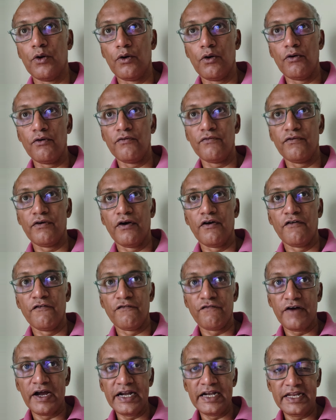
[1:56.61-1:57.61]
of
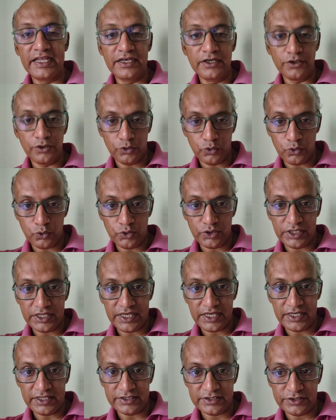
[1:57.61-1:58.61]
fighting a court
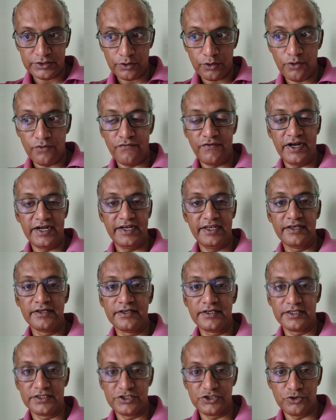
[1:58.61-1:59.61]
case or fighting
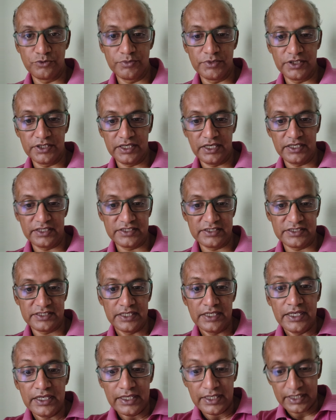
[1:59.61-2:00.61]
a consumer case
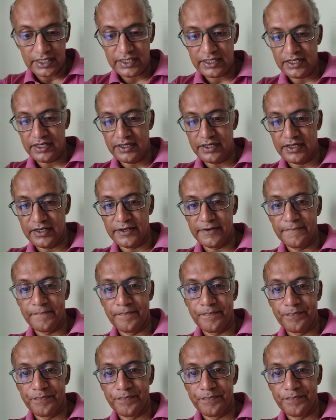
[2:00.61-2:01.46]
in India.